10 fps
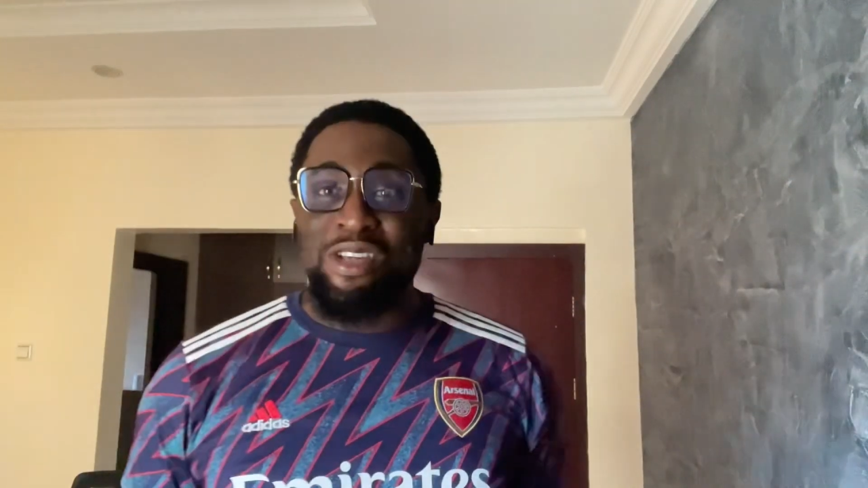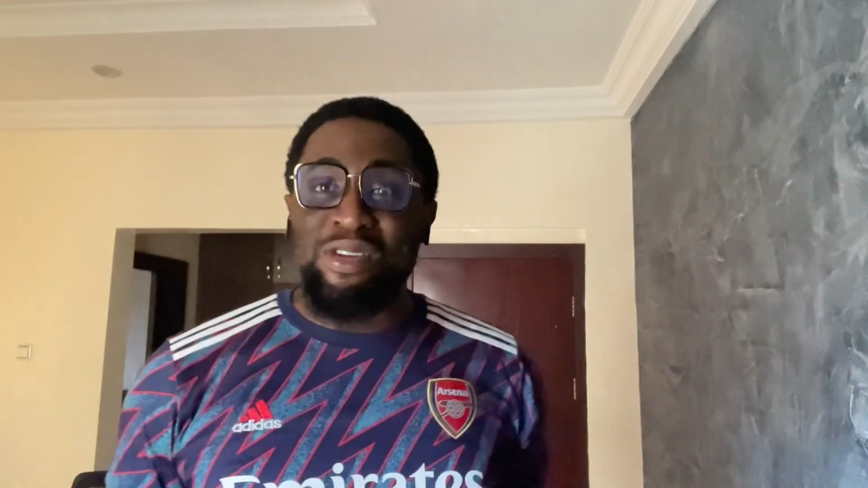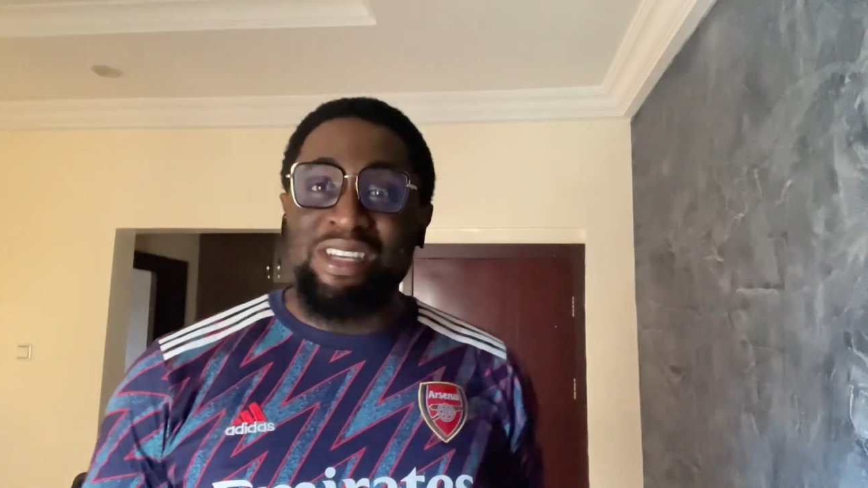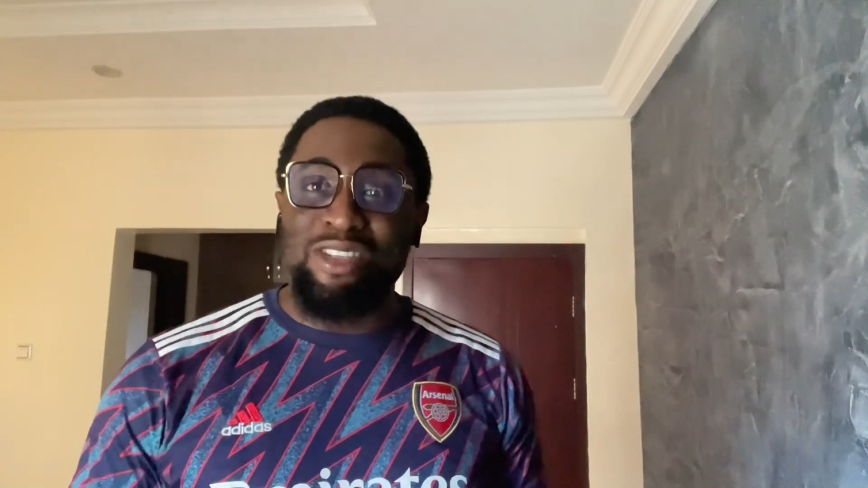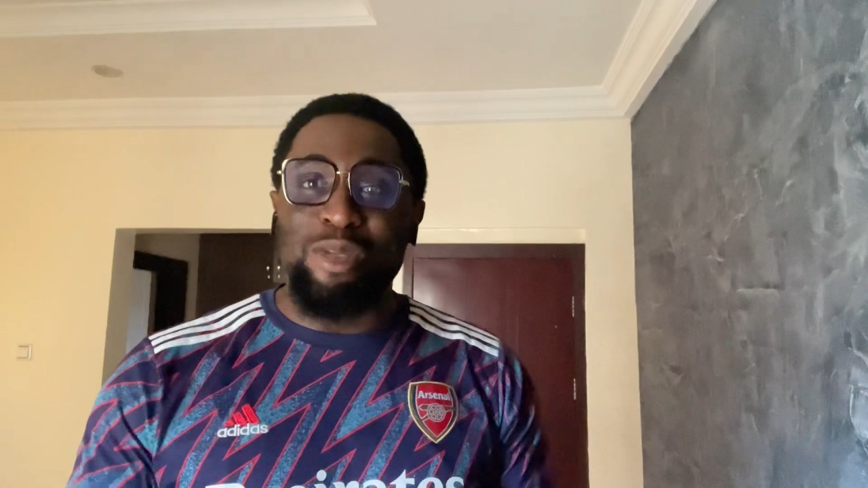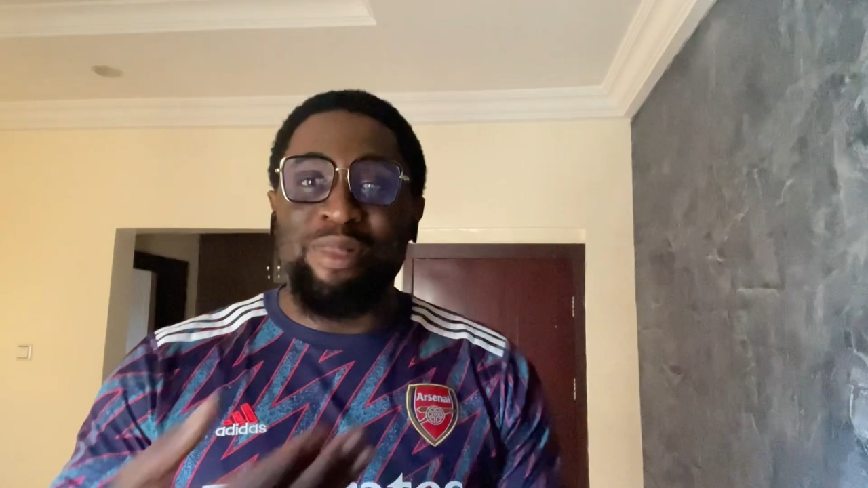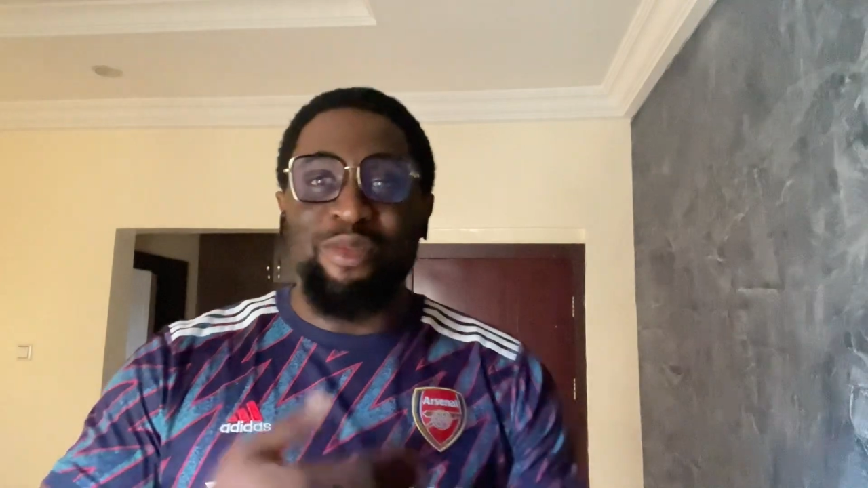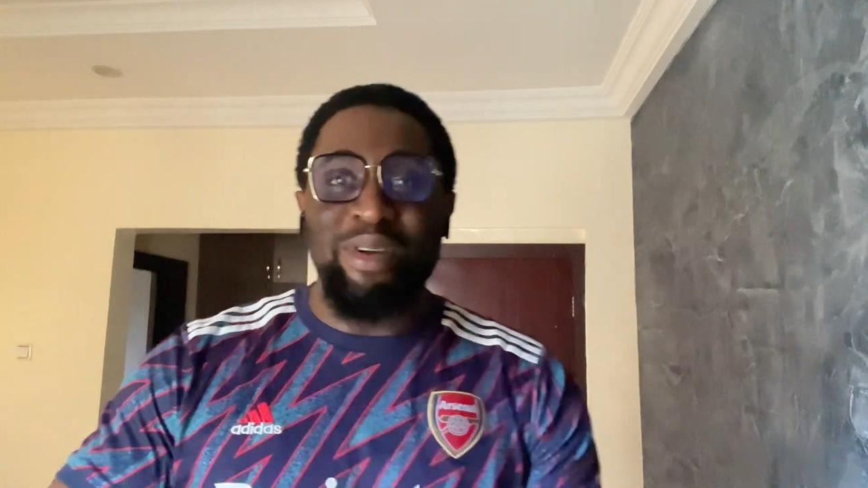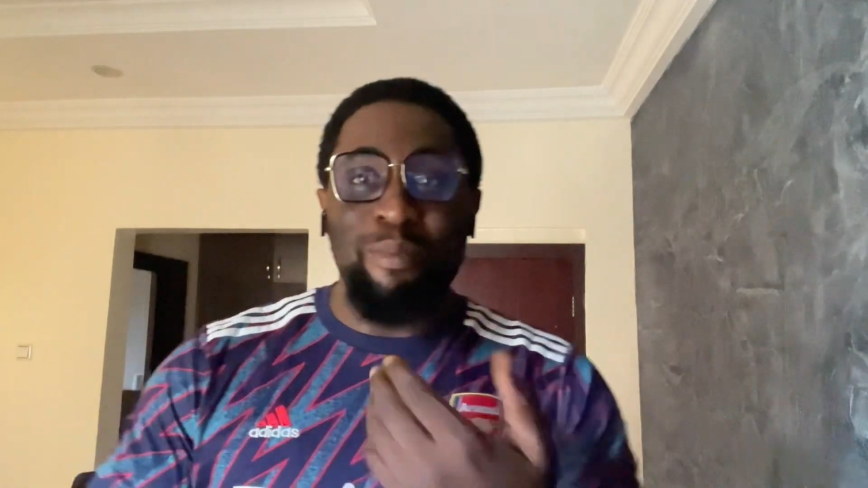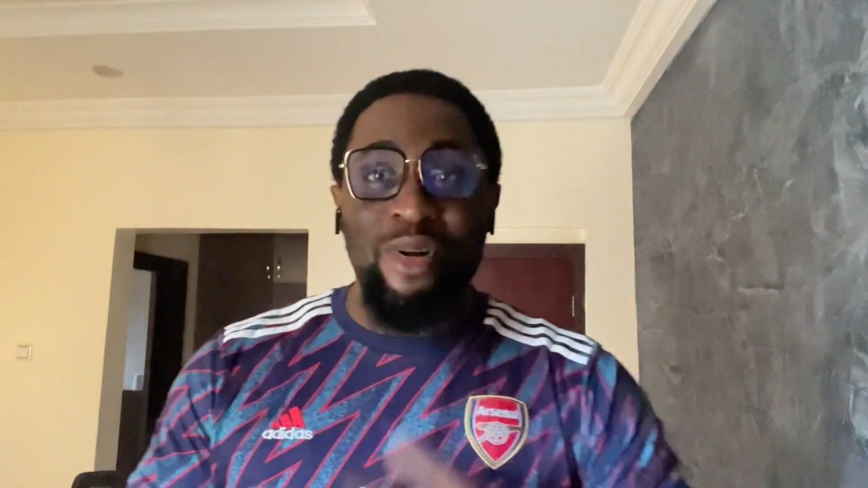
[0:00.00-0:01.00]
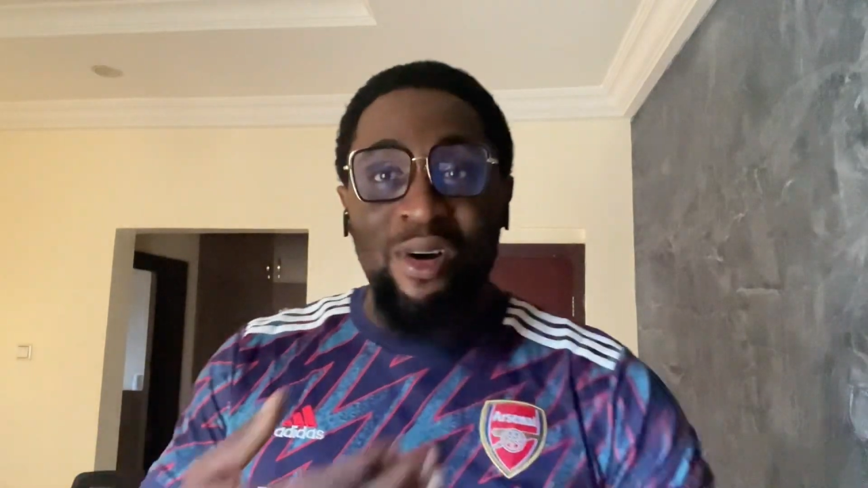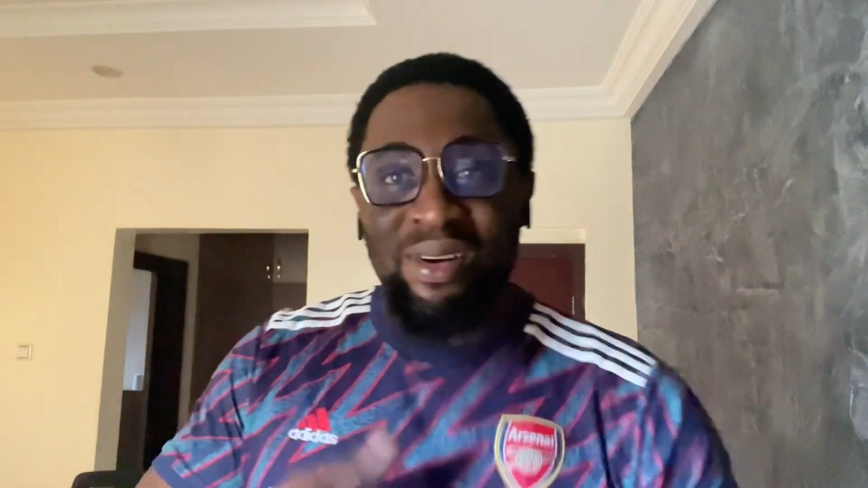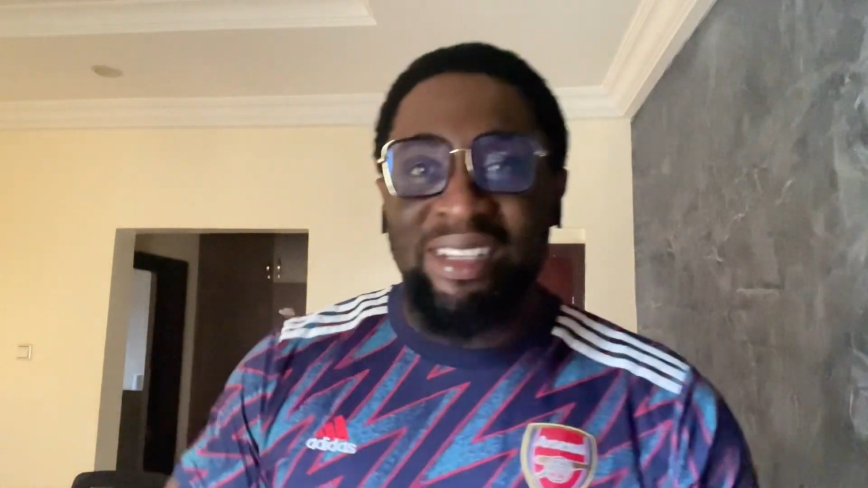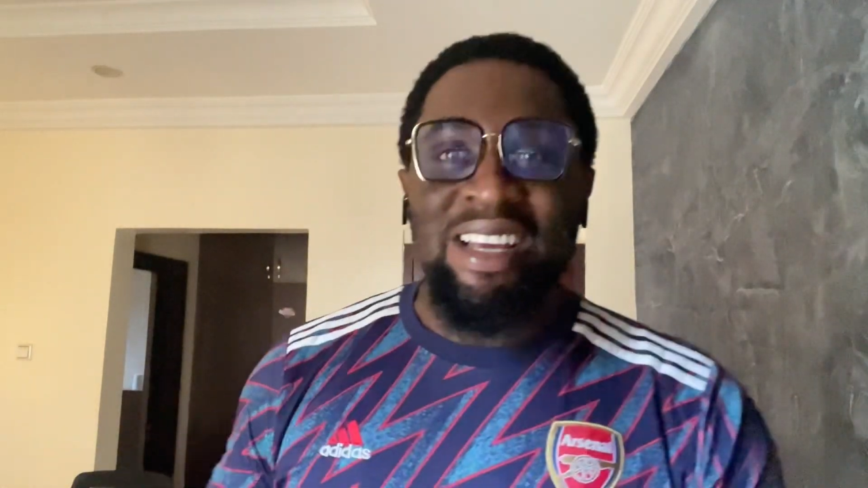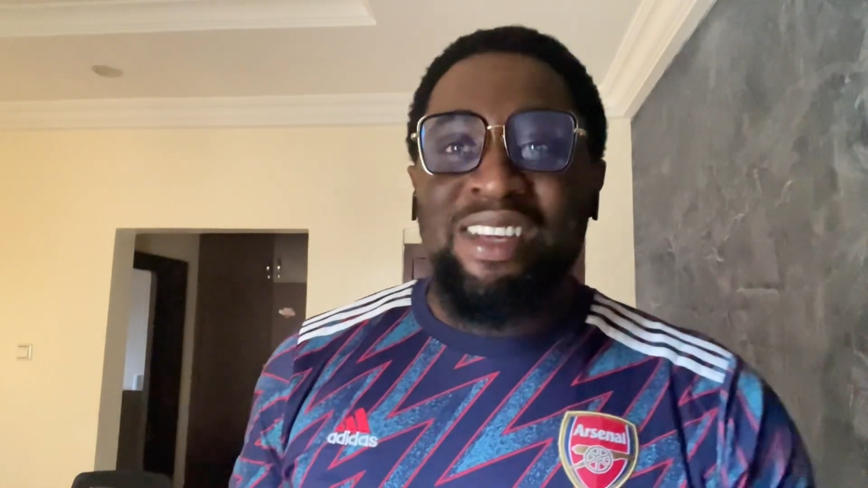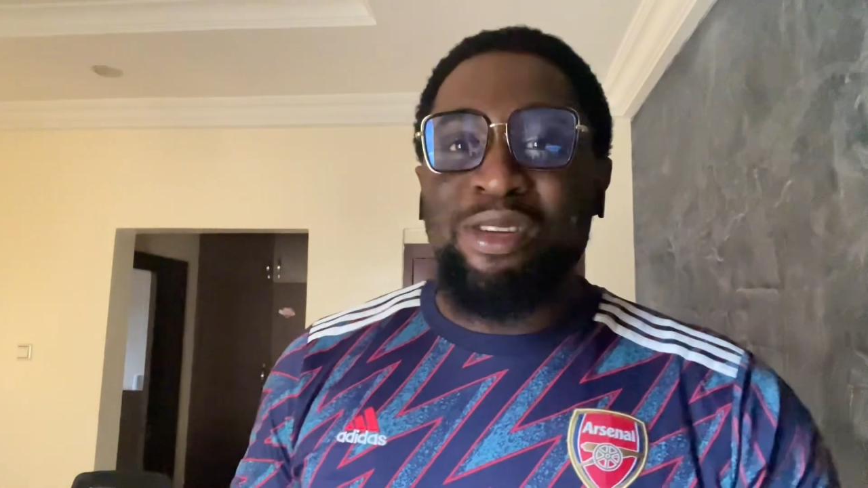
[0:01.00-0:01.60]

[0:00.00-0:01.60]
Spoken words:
You need to be reborn.